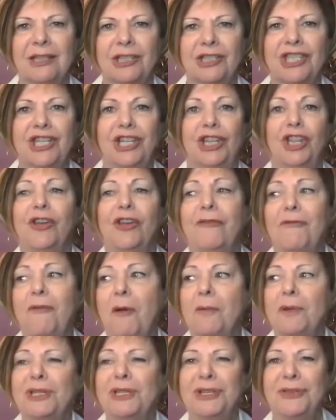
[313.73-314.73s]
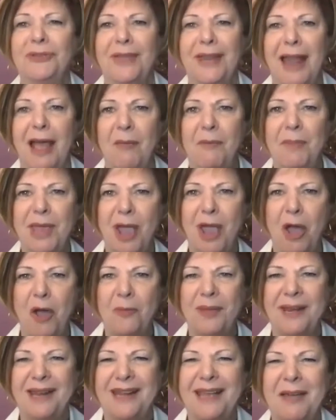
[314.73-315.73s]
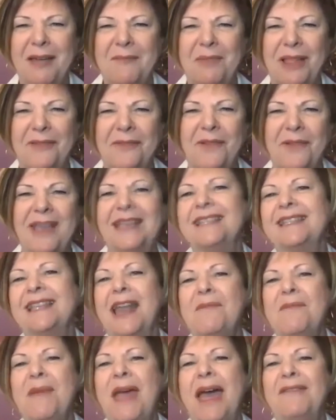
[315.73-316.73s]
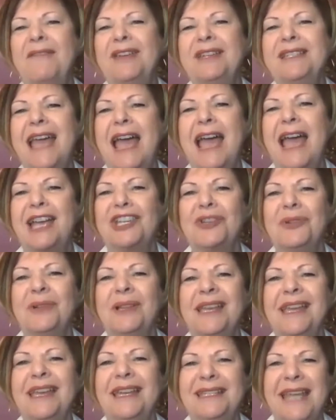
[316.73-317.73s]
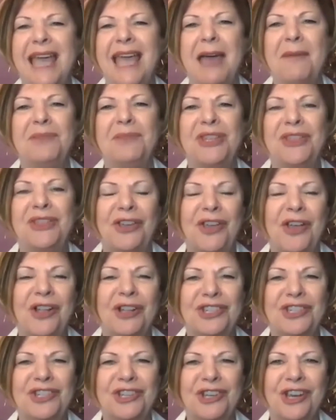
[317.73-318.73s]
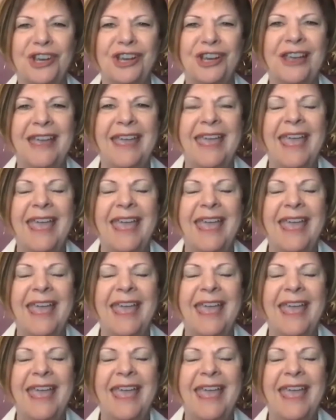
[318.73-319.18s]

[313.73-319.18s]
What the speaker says: to look forward to, that I'll be home in a couple of weeks and I'm having to actually adapt to the culture